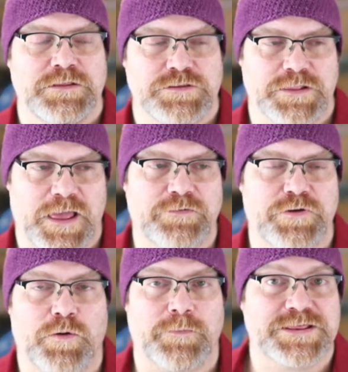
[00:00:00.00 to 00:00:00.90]
So a lot of
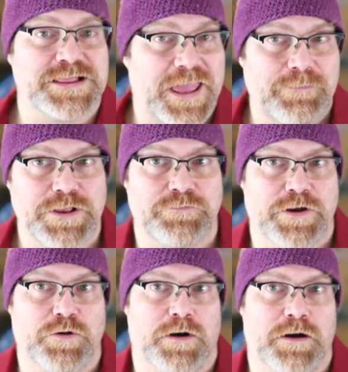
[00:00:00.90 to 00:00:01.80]
requirements, labeling
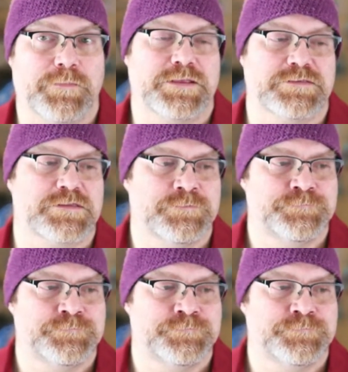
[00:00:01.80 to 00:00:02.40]
requirements.